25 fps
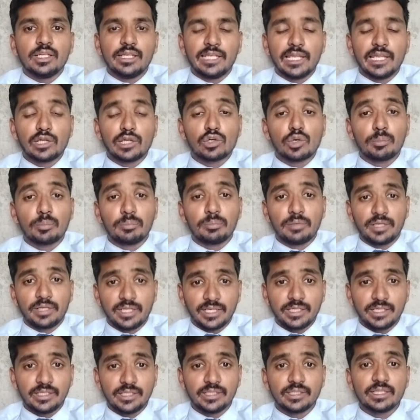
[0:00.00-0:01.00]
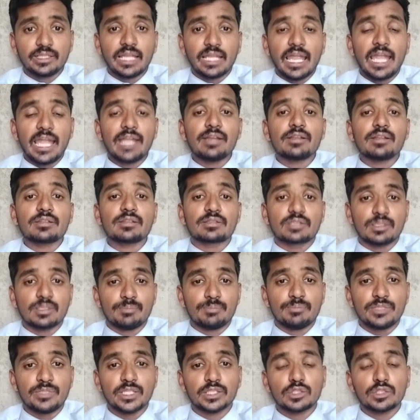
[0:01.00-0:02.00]
lack of training, and
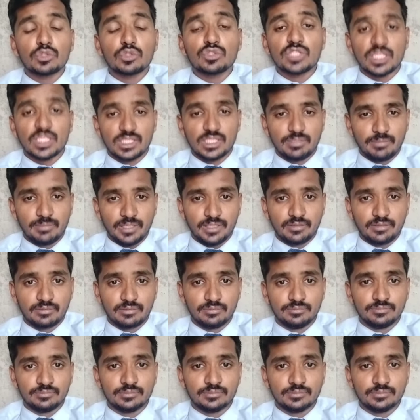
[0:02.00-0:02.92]
subjective judgment.